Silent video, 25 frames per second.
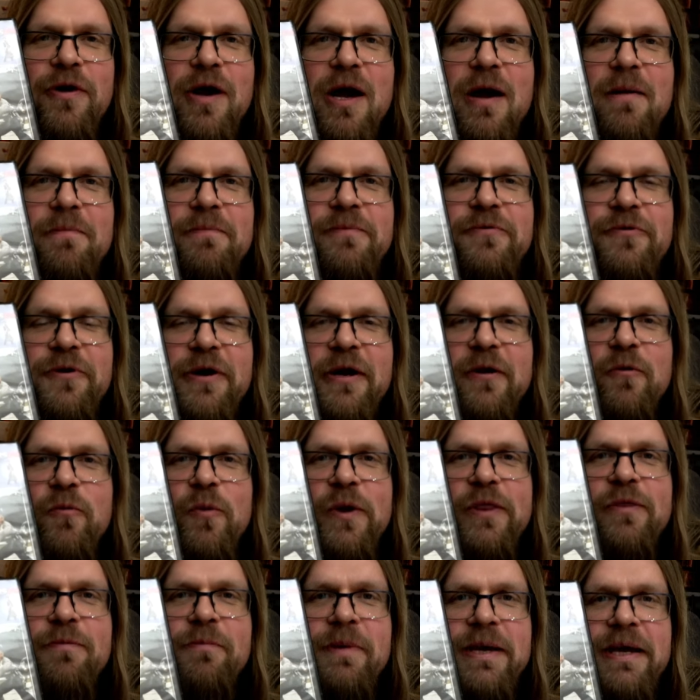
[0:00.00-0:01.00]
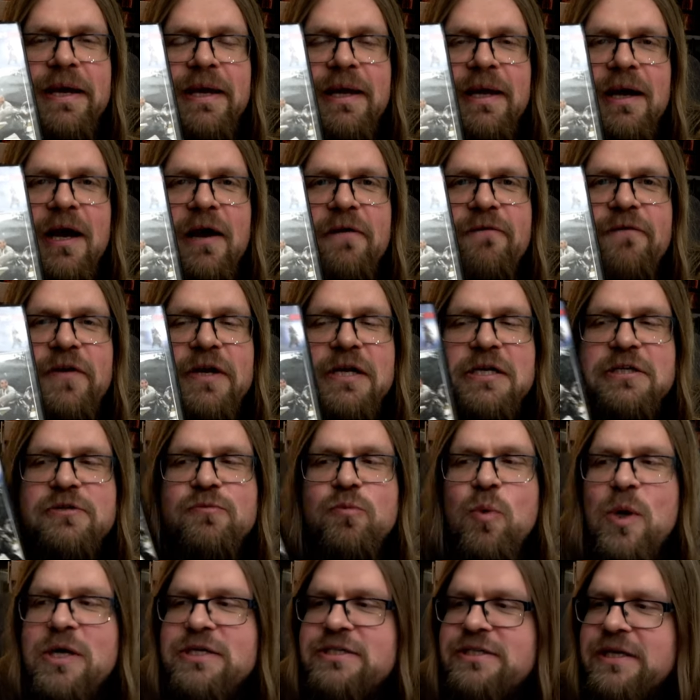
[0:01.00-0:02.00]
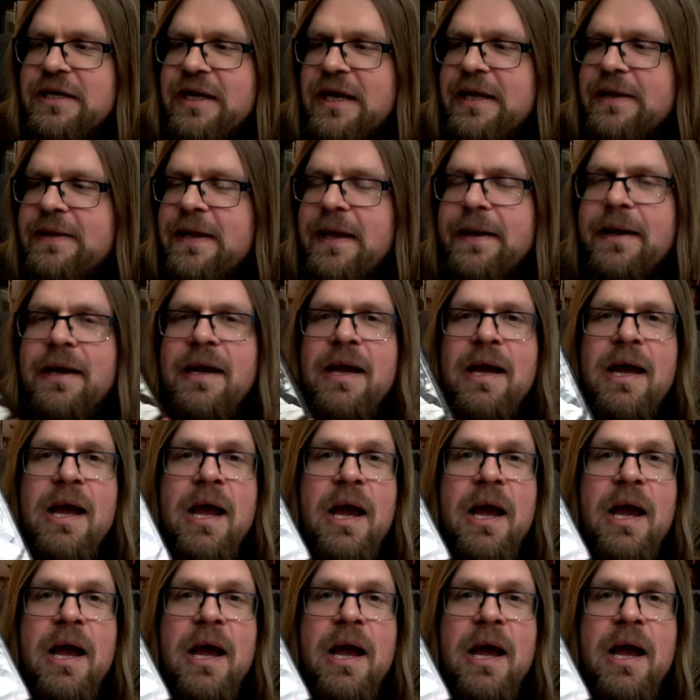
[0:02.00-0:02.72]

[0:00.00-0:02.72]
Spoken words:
Come drink with me. I finished watching it and